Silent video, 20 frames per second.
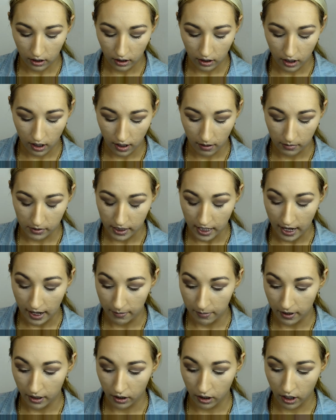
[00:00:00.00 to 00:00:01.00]
and I'm
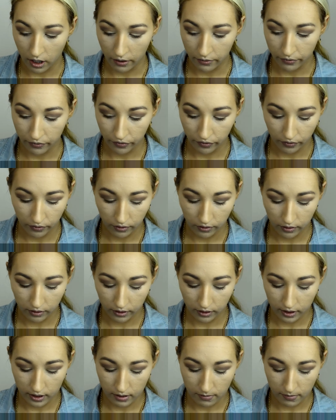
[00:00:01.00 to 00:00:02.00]
tapping off
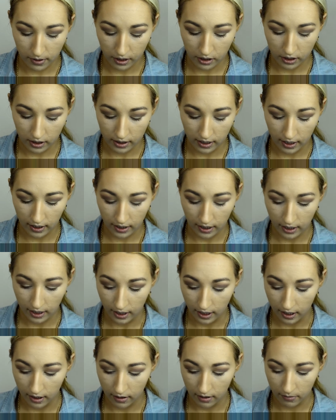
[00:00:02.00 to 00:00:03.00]
as much as I
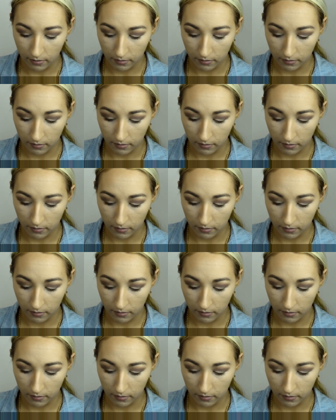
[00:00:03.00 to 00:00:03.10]
can